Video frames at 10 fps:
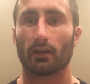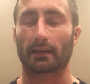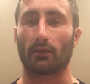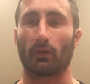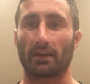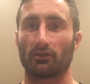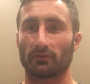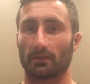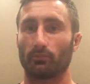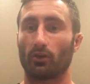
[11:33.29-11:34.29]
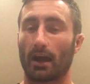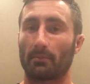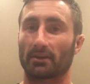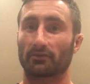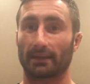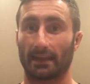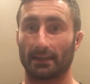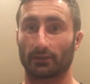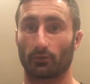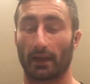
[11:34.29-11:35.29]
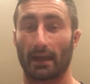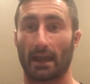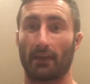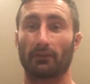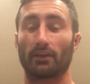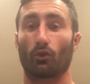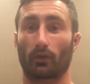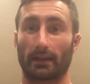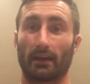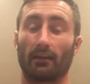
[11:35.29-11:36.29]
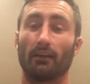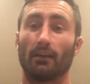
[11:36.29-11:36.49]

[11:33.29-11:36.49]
Okay, where you're using a plyometric into a heavy, or a